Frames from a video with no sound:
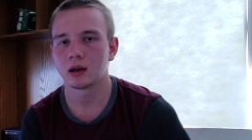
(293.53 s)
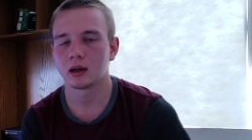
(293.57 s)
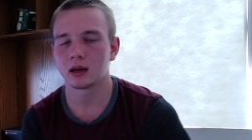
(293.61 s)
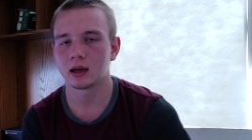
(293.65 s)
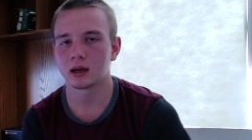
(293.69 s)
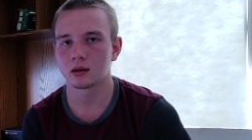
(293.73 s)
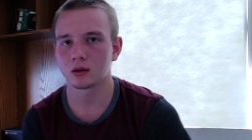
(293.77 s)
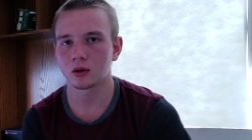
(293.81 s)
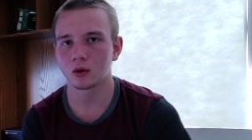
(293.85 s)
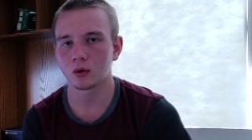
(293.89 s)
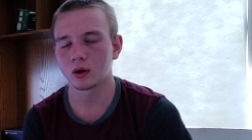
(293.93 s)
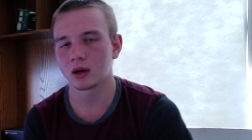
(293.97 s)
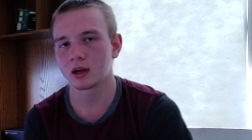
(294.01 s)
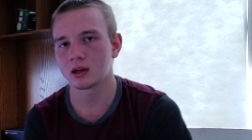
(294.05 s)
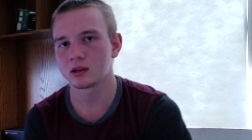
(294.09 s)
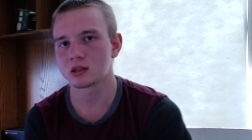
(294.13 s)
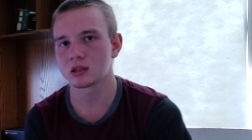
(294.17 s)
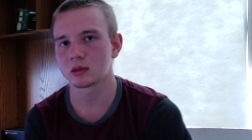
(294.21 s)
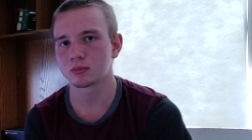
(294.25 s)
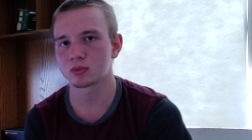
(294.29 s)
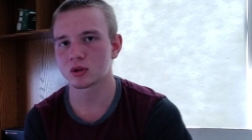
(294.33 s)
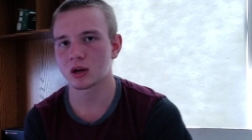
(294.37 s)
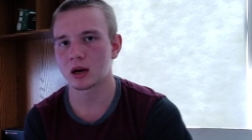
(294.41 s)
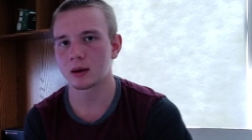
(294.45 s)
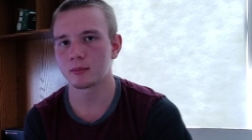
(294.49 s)
And go ahead and
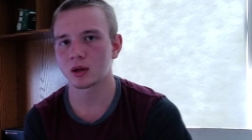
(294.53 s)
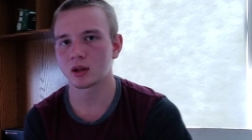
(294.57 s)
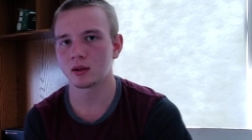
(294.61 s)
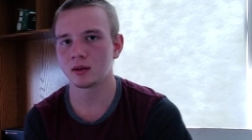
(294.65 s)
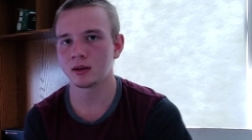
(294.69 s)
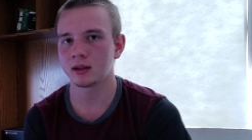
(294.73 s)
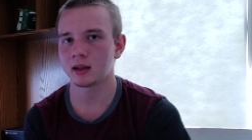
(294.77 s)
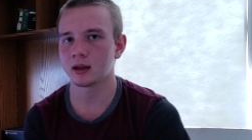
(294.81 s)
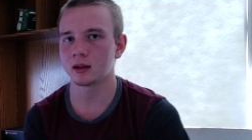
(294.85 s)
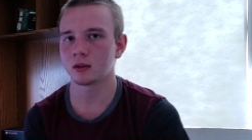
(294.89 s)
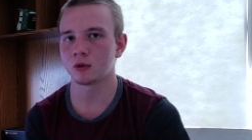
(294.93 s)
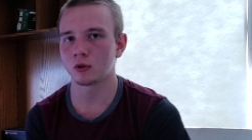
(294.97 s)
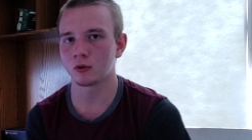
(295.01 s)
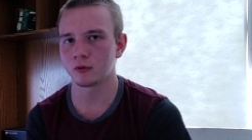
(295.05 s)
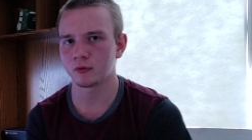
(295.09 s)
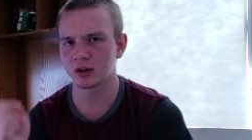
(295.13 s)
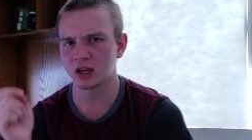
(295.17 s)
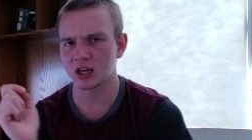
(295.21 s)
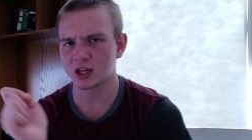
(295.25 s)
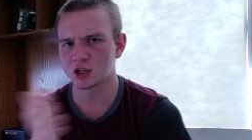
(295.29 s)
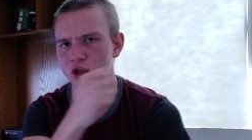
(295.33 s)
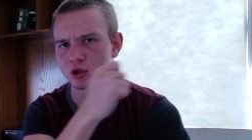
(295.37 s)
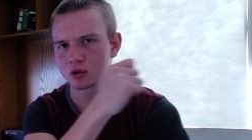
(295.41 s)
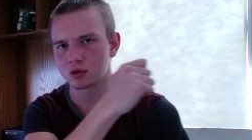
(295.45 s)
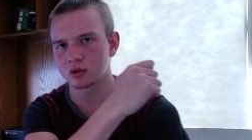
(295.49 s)
subscribe and click that
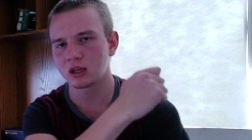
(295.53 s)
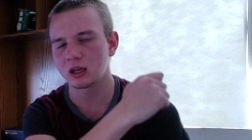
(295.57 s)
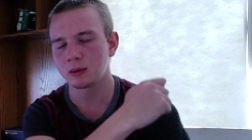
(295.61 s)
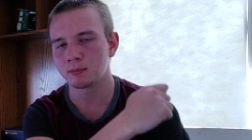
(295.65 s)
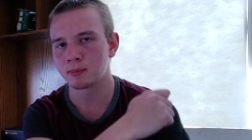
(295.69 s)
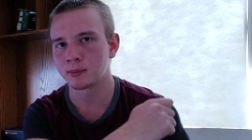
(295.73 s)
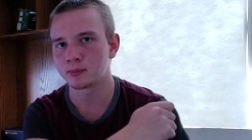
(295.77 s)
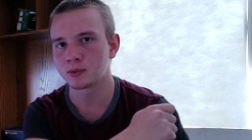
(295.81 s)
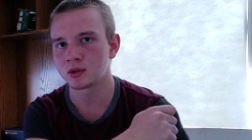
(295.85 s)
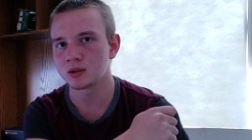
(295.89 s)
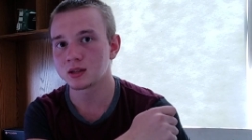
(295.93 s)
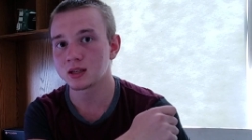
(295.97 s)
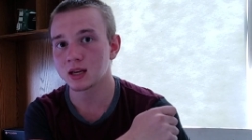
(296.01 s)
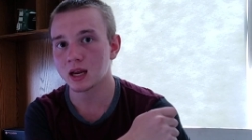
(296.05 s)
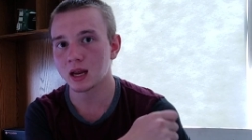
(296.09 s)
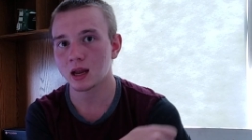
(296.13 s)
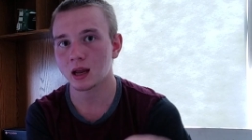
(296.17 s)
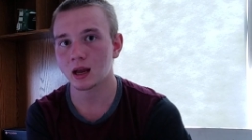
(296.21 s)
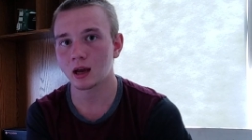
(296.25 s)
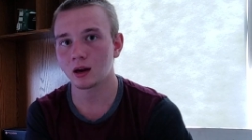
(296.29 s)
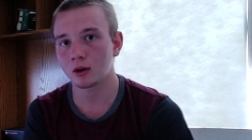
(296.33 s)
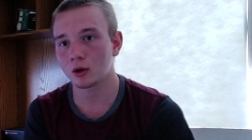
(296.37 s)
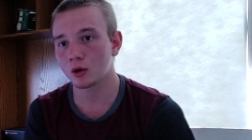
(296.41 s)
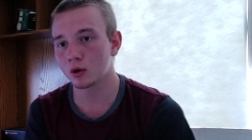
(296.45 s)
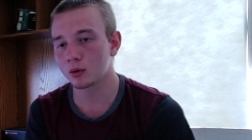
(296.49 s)
notification to keep up to date.
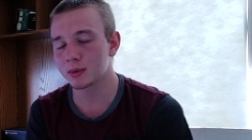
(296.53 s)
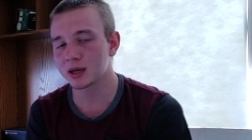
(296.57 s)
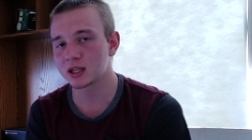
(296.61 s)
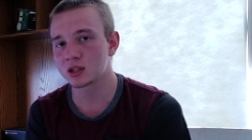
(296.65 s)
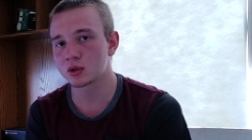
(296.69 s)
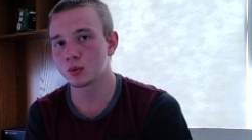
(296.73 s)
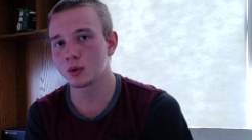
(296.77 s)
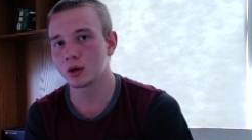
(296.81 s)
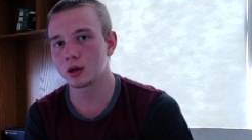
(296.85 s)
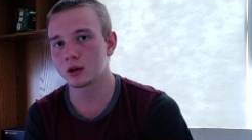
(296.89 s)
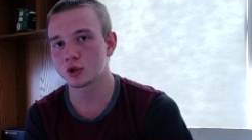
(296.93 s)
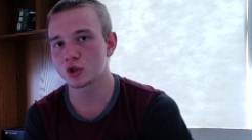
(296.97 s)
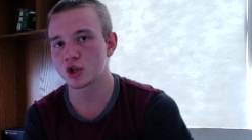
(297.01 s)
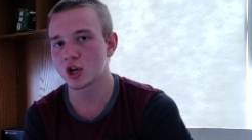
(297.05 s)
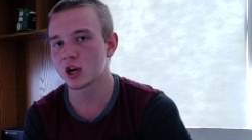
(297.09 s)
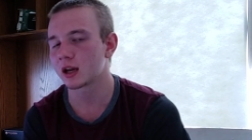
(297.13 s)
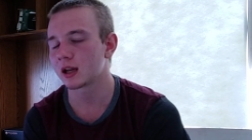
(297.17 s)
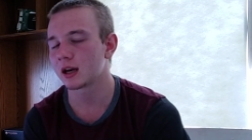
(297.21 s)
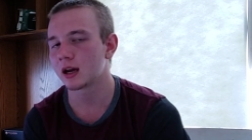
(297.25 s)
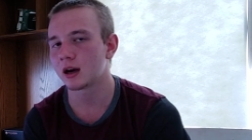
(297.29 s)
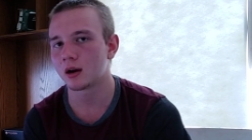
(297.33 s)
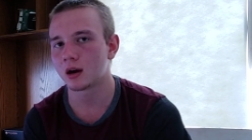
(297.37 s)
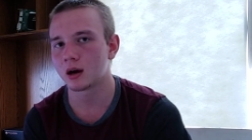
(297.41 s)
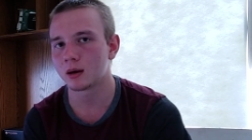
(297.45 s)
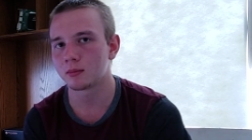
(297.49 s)
And go to my Twitter, check
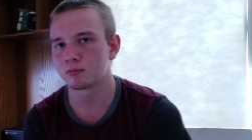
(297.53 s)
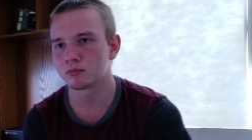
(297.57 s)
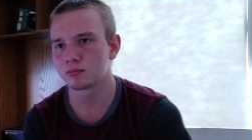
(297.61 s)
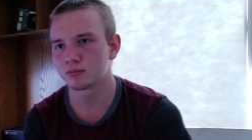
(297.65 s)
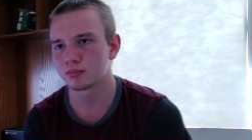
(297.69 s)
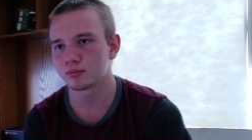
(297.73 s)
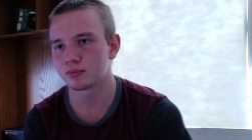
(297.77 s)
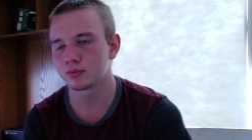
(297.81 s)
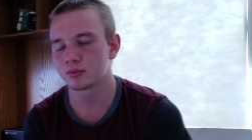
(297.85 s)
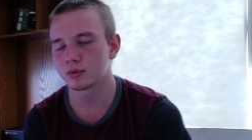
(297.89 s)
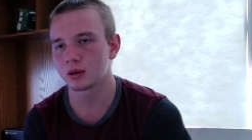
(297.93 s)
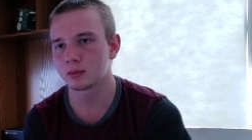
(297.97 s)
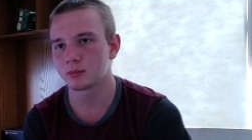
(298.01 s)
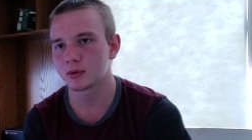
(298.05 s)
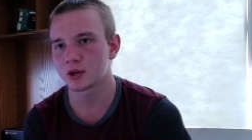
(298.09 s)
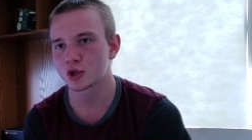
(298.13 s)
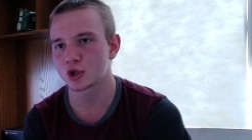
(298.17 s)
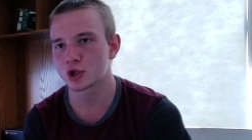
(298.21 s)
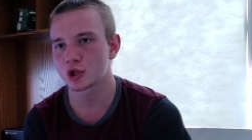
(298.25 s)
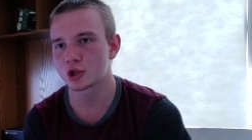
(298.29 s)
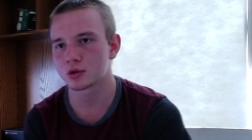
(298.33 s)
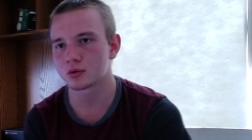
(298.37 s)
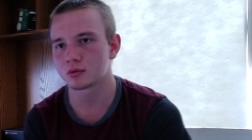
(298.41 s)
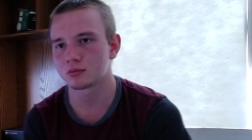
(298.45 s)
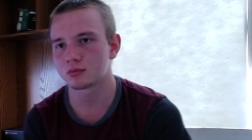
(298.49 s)
it out. I'm pretty
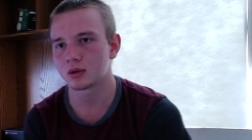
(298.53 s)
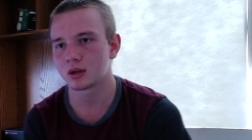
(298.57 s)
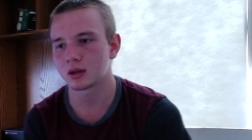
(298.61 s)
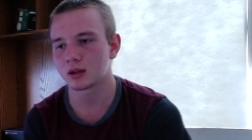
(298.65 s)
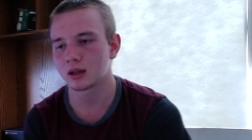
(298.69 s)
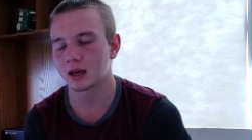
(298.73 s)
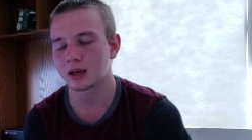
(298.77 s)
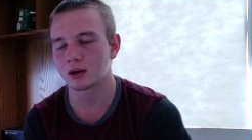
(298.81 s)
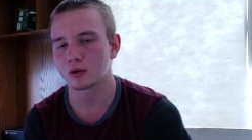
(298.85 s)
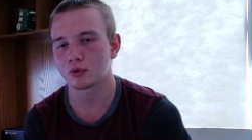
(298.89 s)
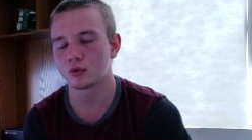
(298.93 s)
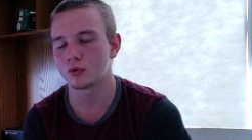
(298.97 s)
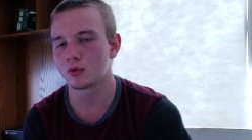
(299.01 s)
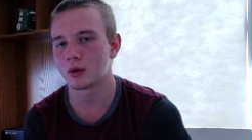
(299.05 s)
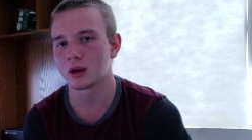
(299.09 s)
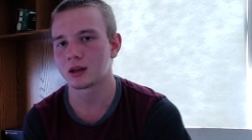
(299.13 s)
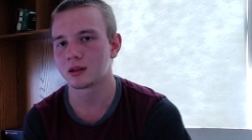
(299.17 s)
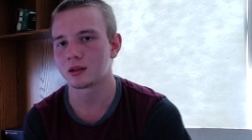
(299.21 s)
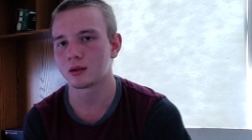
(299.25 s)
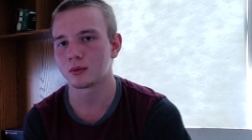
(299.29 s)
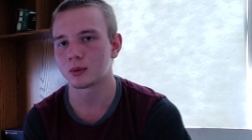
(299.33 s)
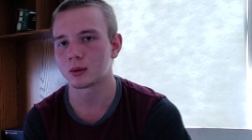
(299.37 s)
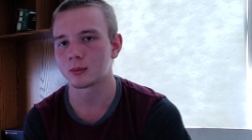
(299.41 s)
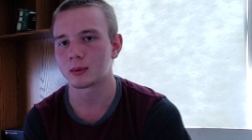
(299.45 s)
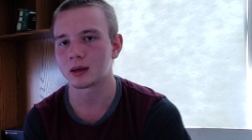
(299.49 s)
much, I don't do
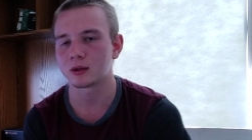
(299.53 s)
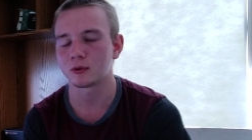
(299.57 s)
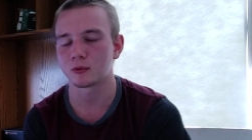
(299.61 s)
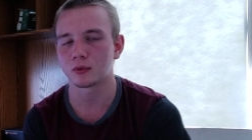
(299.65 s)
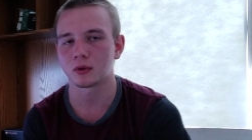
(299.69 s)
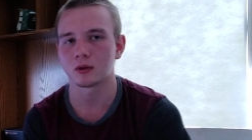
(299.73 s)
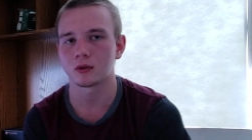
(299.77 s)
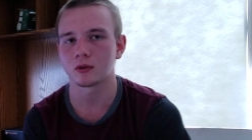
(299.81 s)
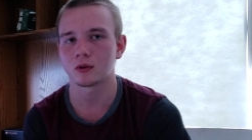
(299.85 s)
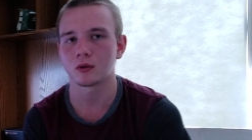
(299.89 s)
anything with my Twitter.